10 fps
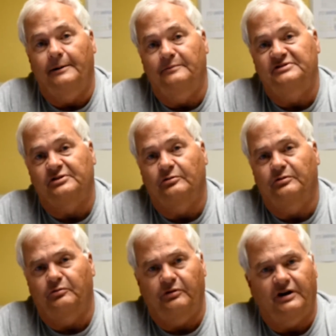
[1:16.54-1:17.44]
So
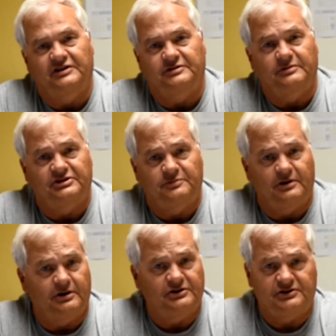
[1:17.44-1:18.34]
we've got some
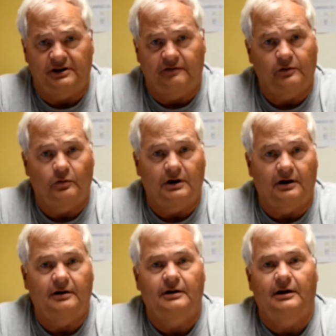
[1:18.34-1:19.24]
experience everywhere.
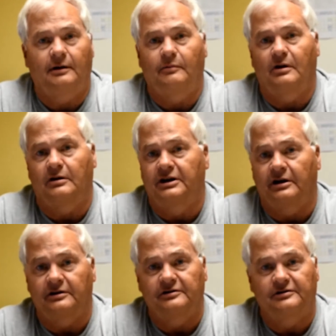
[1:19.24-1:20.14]

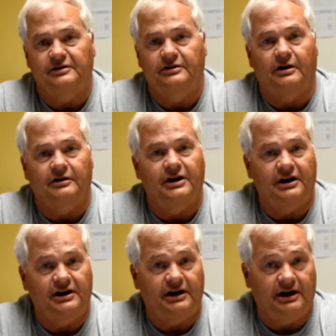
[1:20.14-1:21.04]
Our
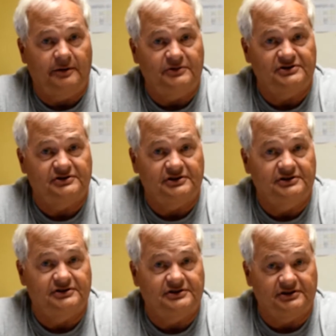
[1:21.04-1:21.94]
kicking game
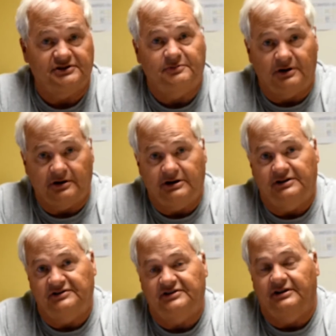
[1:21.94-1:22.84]
is
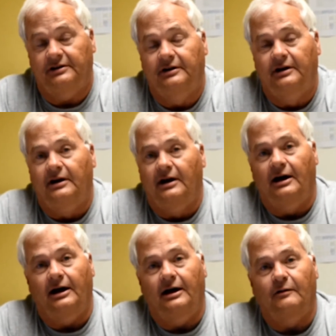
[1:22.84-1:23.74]
experienced, and
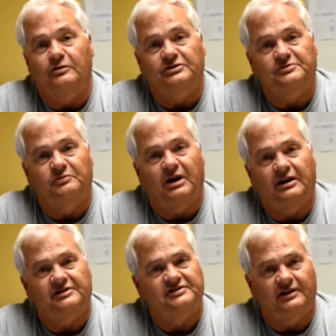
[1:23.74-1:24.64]
we're just kind
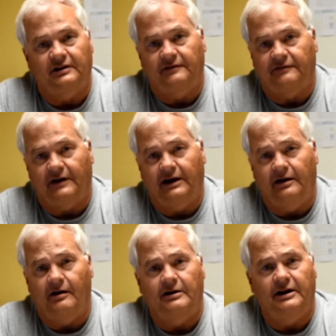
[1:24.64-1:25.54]
of solidifying
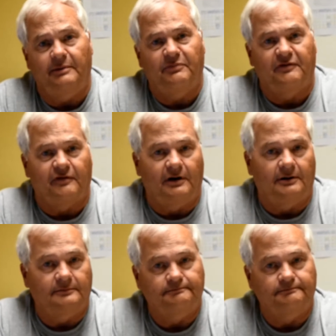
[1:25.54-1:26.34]
our depth from,